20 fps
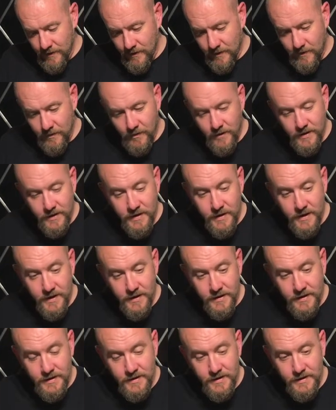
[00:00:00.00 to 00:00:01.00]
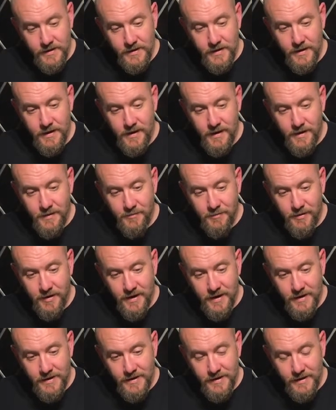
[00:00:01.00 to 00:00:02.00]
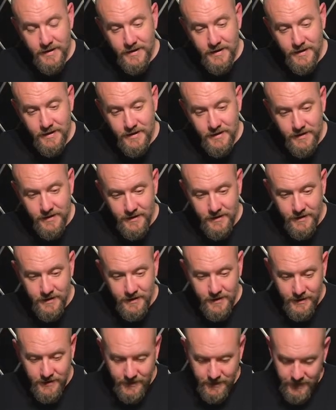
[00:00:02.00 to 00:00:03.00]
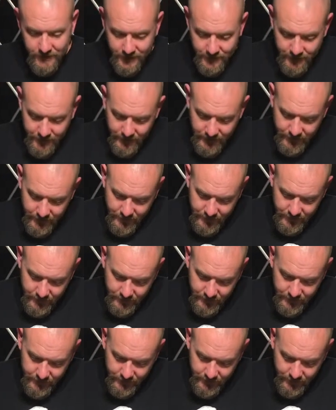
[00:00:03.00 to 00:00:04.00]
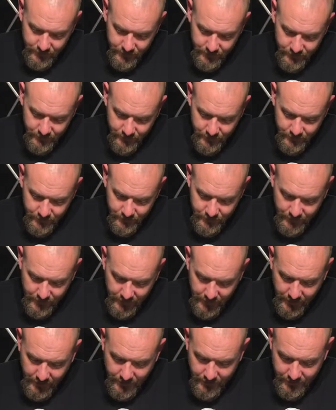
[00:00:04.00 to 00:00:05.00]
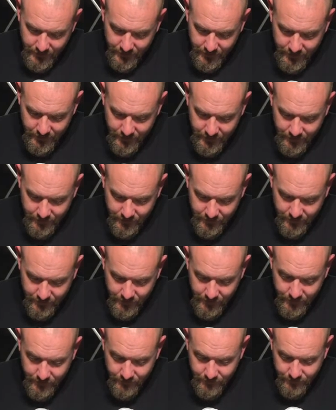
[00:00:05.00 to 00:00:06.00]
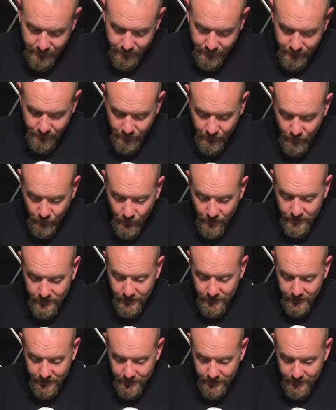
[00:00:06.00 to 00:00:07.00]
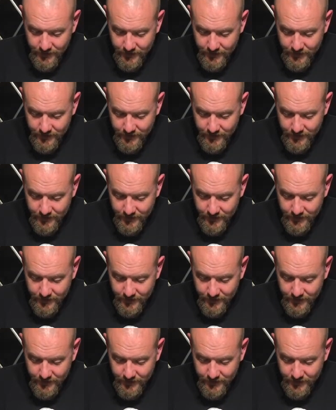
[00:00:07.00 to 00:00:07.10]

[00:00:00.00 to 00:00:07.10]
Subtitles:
One nice branded, I'm going to assume 8 gig, no, 1 gig